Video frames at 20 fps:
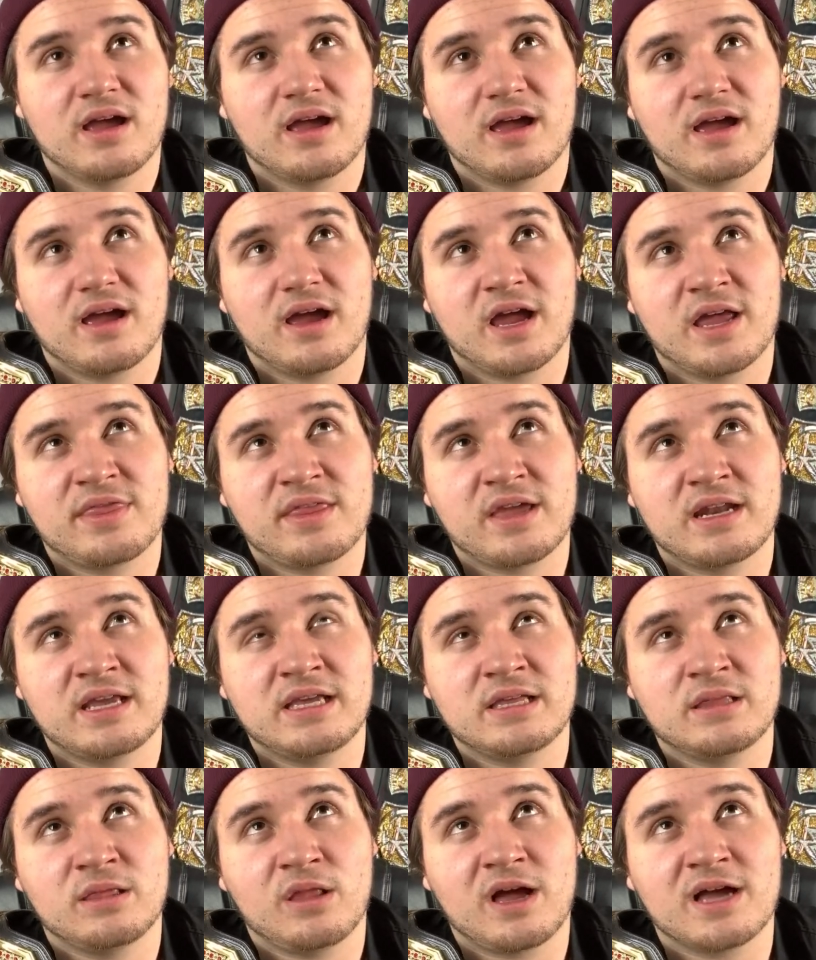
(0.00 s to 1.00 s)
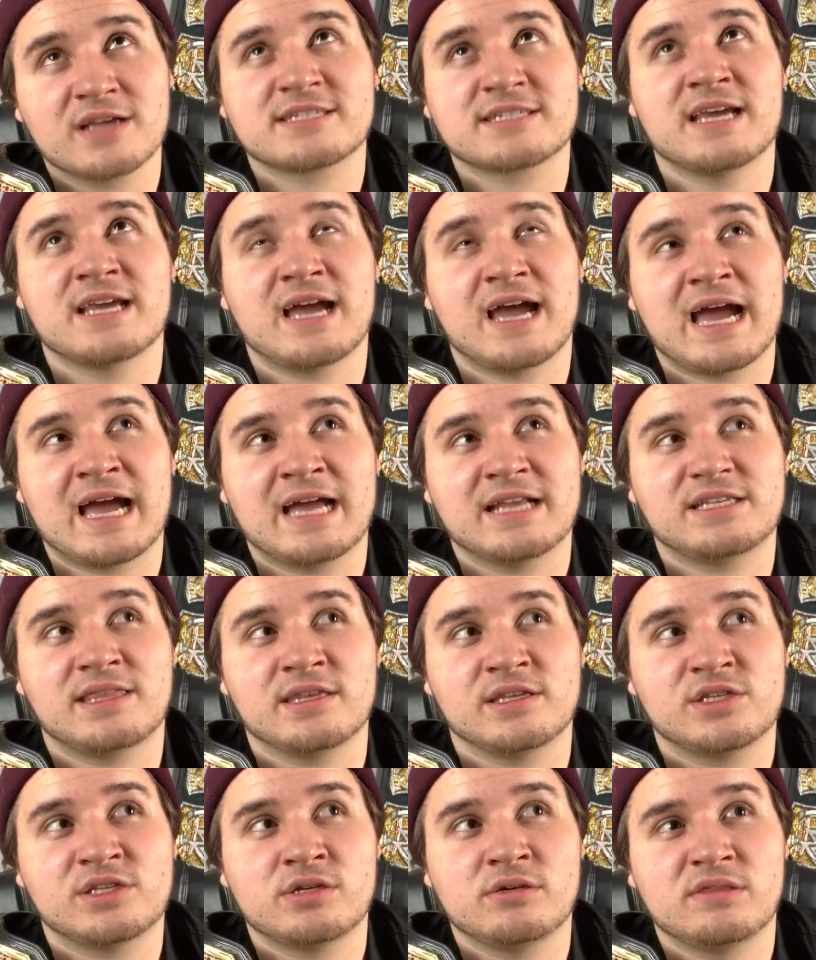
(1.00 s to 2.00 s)
and then he lost it at
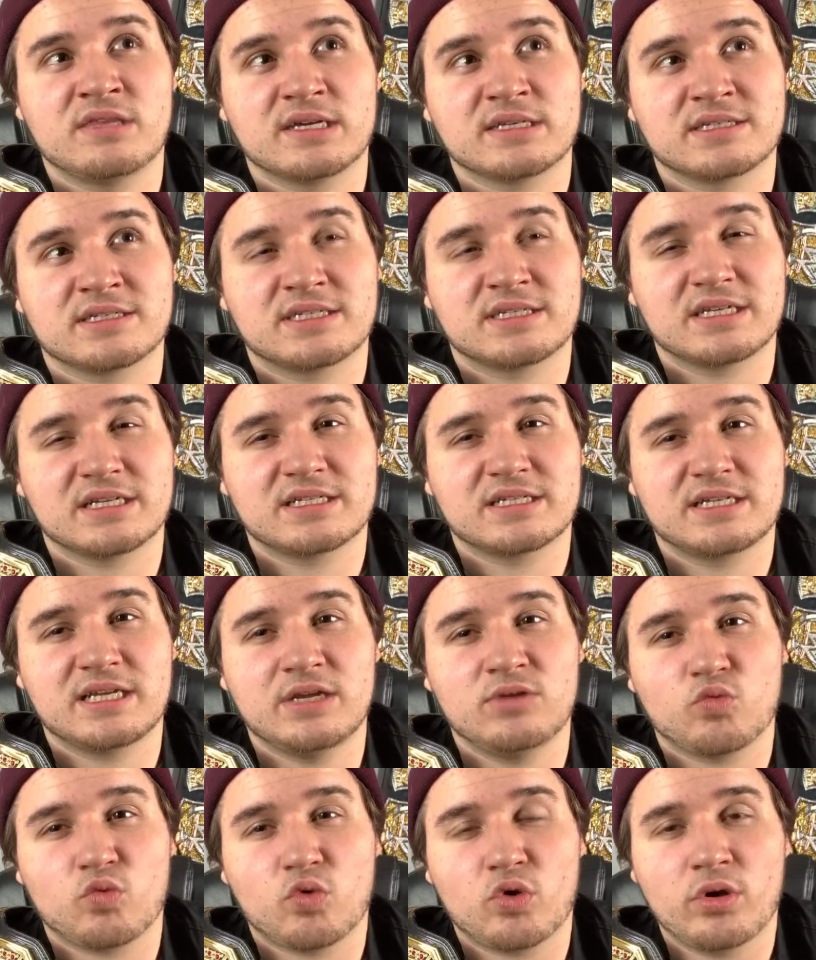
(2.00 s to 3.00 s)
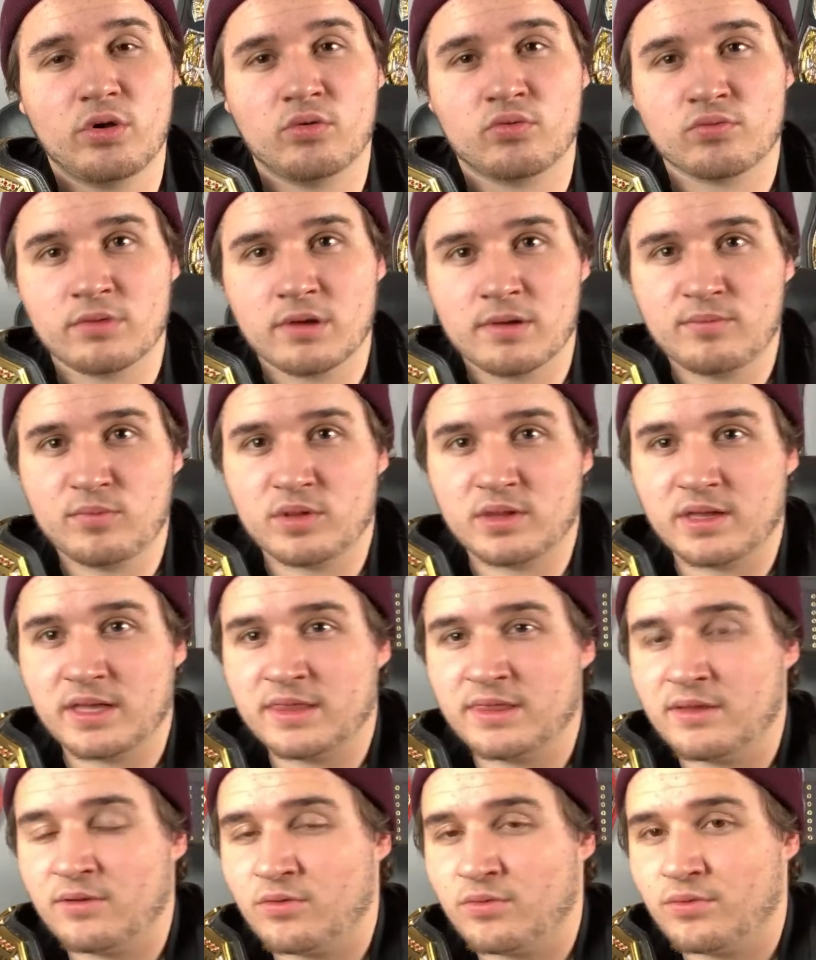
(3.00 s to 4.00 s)
the 2016 Royal Rumble in
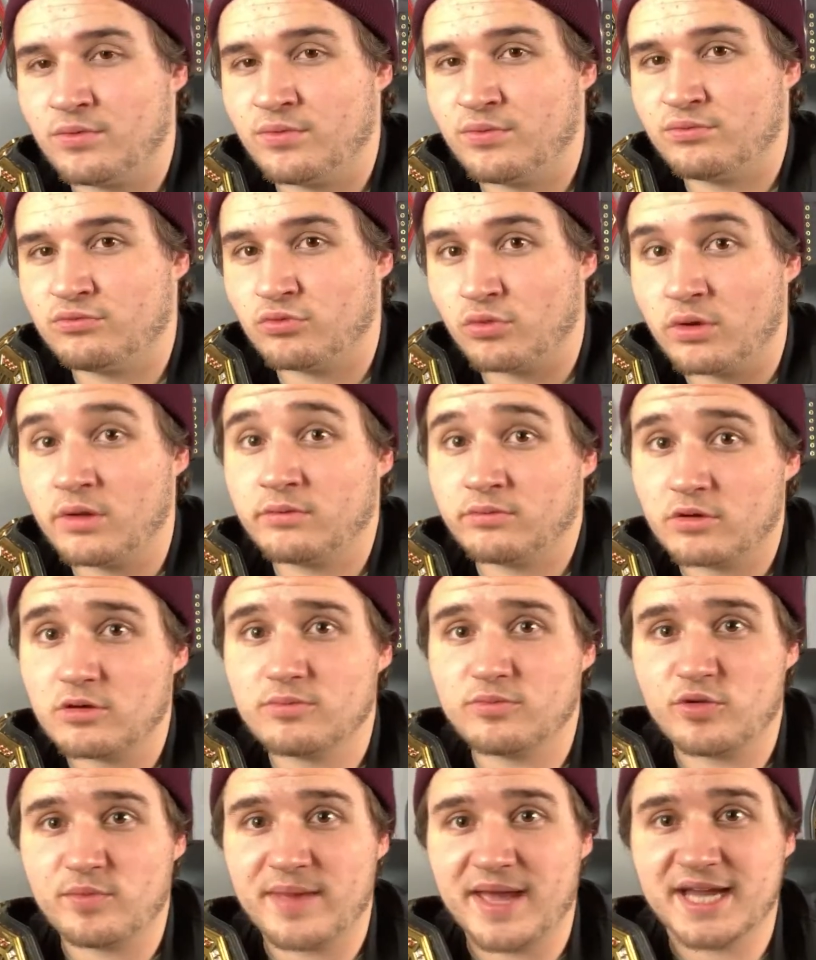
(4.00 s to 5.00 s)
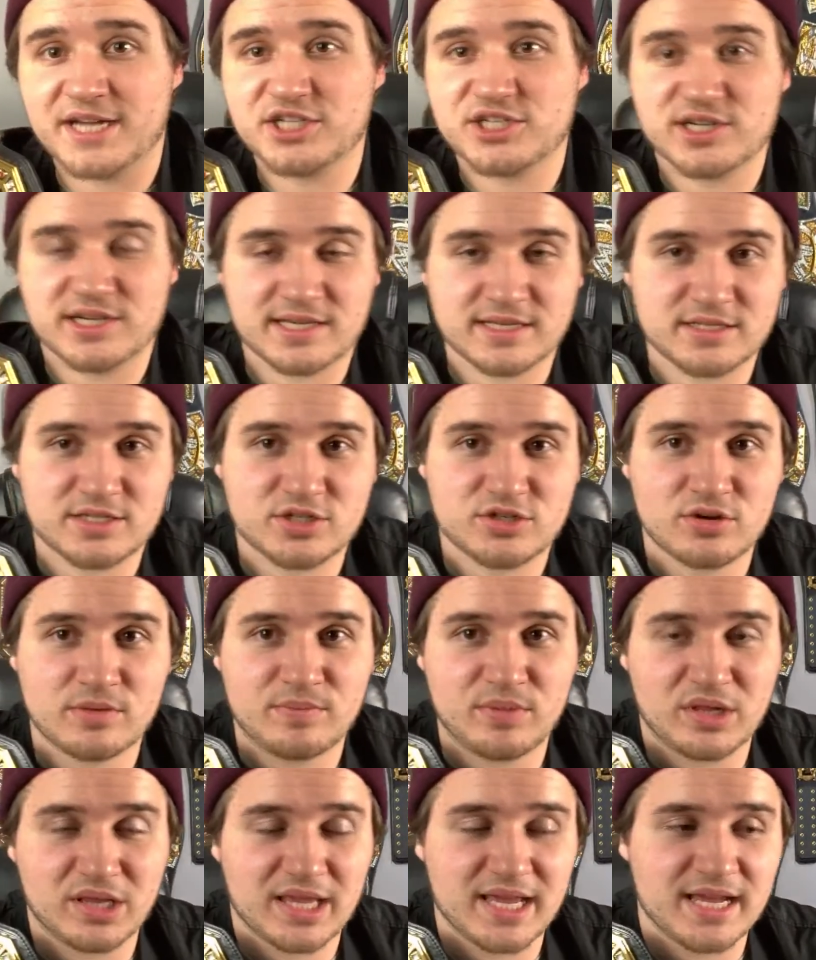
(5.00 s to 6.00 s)
the Royal Rumble match against
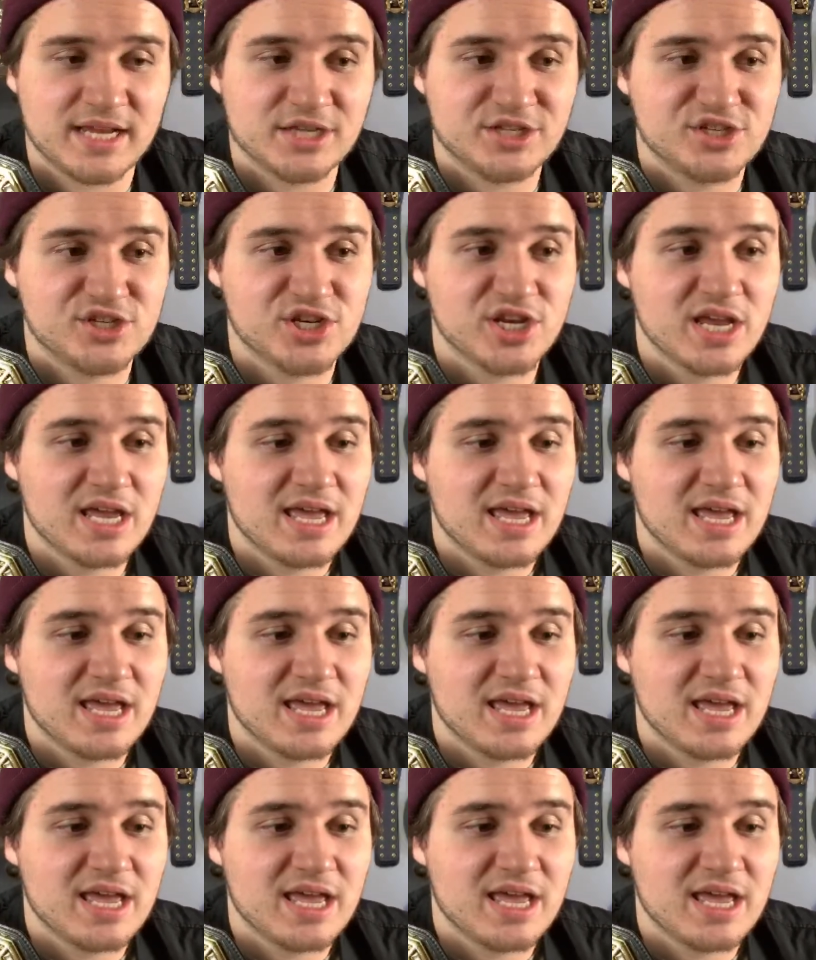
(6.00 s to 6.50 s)
Triple H.